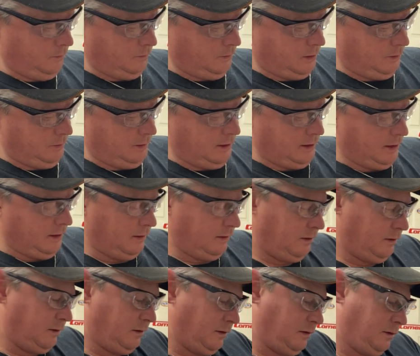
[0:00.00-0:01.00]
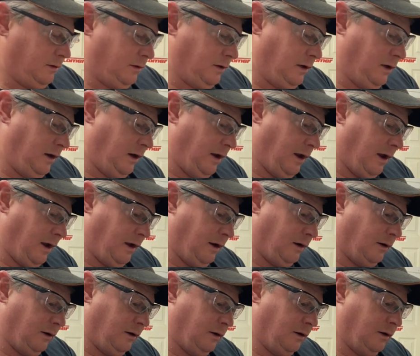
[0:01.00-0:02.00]

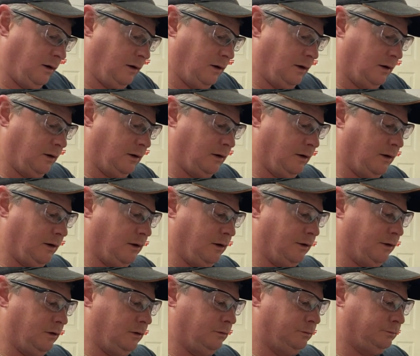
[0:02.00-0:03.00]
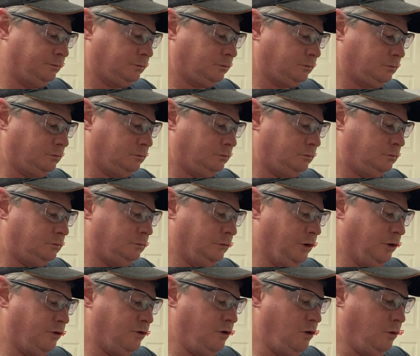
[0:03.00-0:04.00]
NTN. And I don't know.
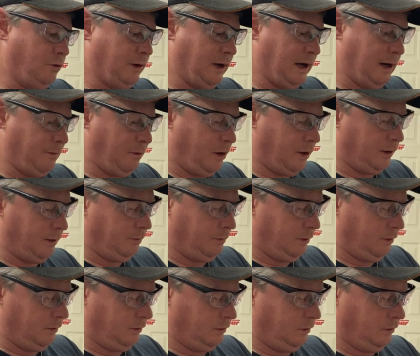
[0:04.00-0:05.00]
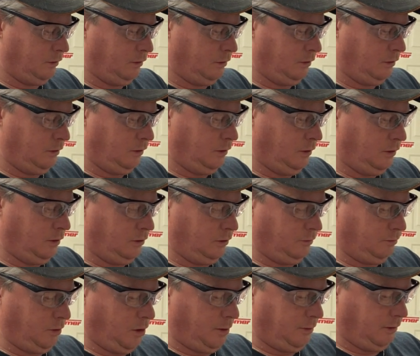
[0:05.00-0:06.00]
There's no name on them.
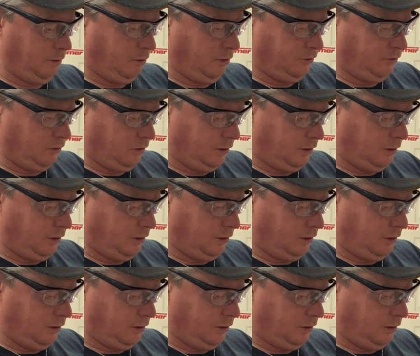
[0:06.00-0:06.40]
Probably was